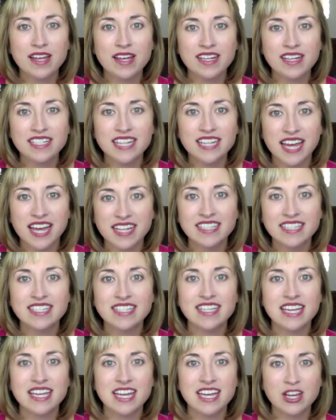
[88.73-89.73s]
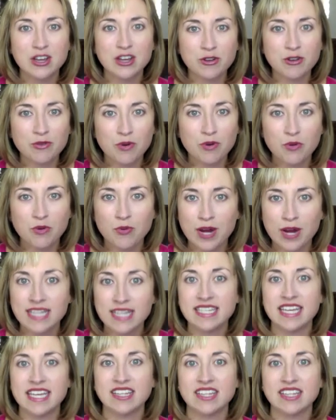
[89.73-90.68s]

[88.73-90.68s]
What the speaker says: intensely crazy.